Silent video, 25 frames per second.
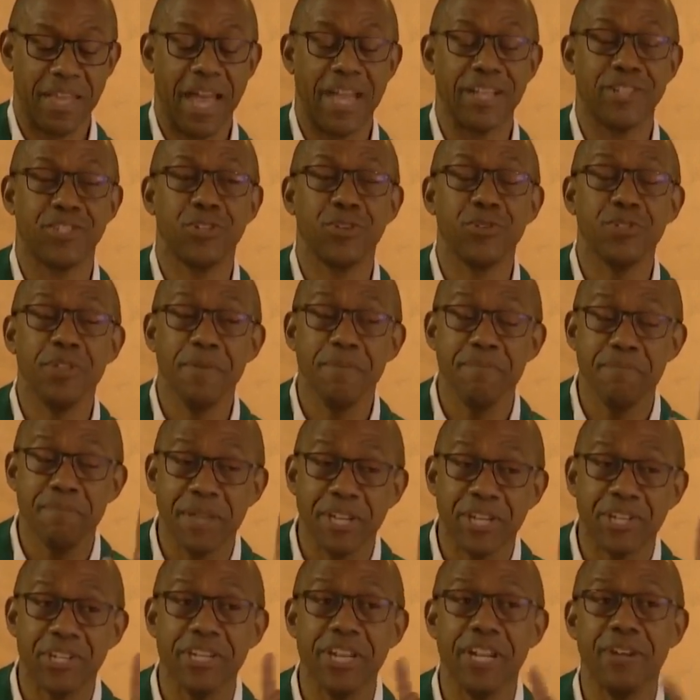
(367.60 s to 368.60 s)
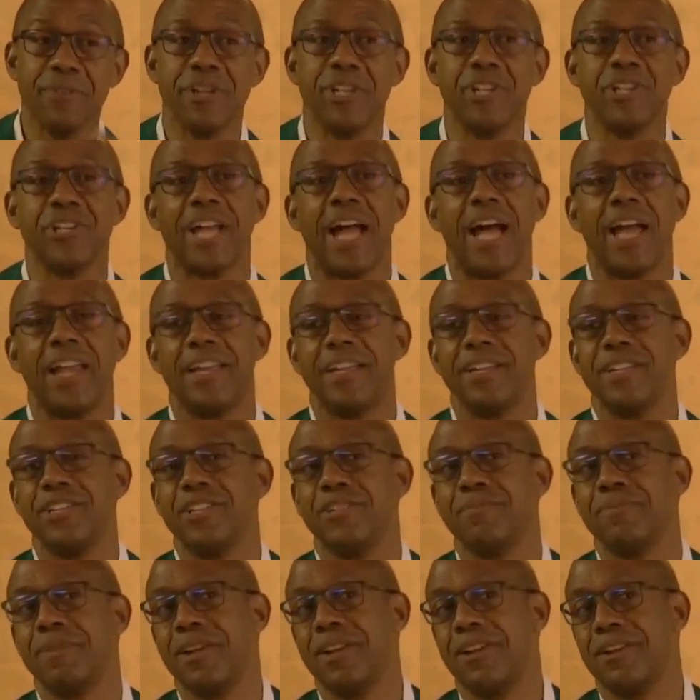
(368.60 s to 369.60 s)
And so the missionary
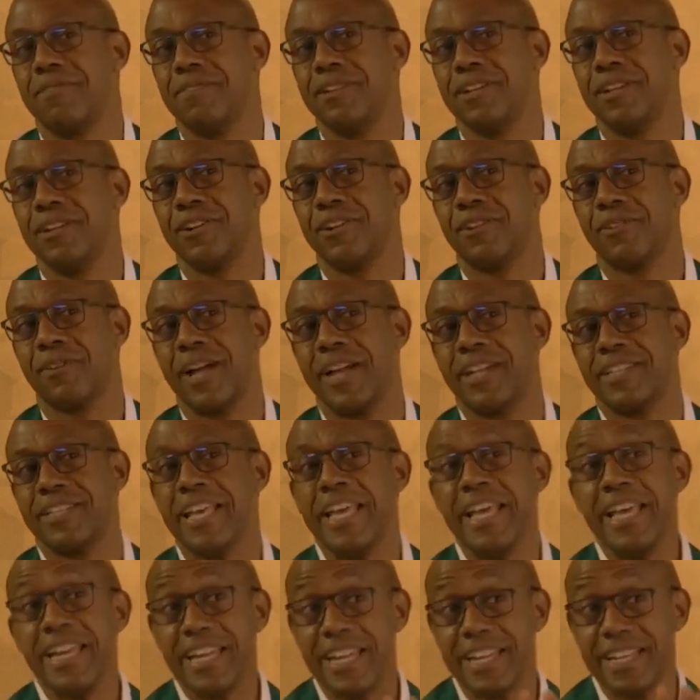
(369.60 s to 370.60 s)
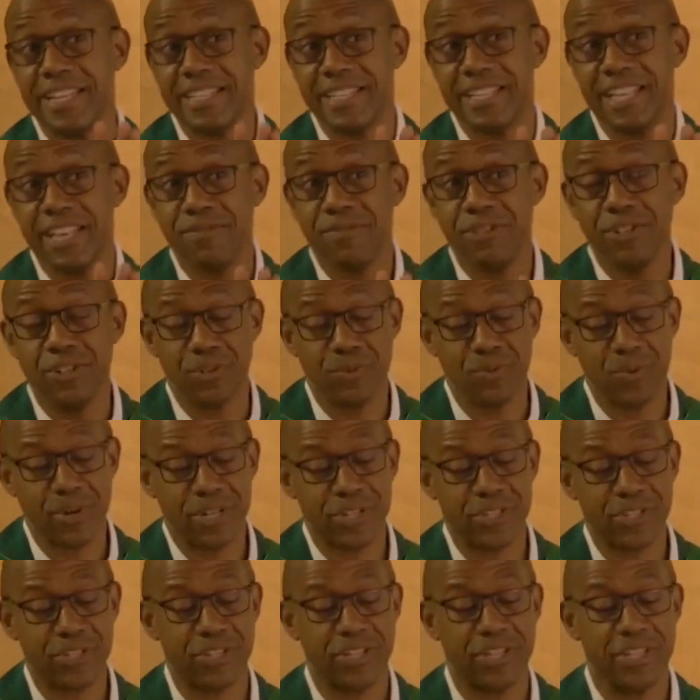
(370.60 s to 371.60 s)
challenge, beloved in Christ, that is given to
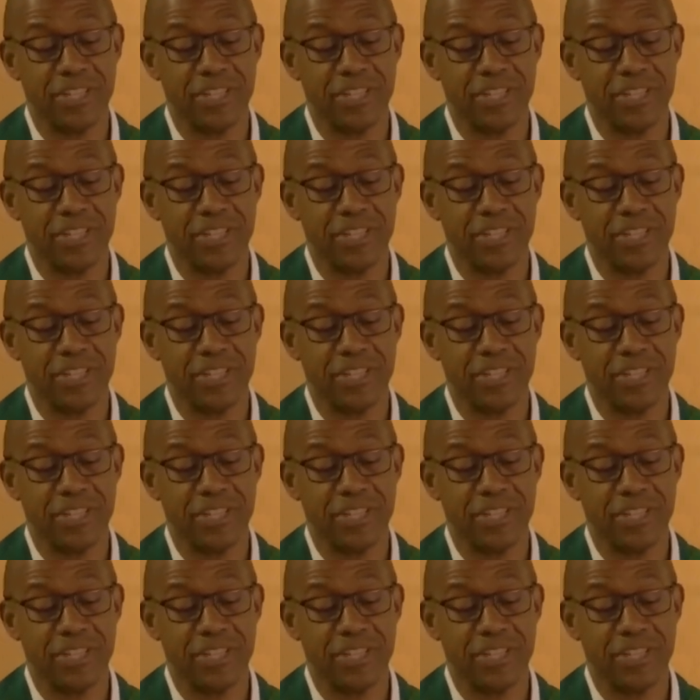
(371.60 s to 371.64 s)
us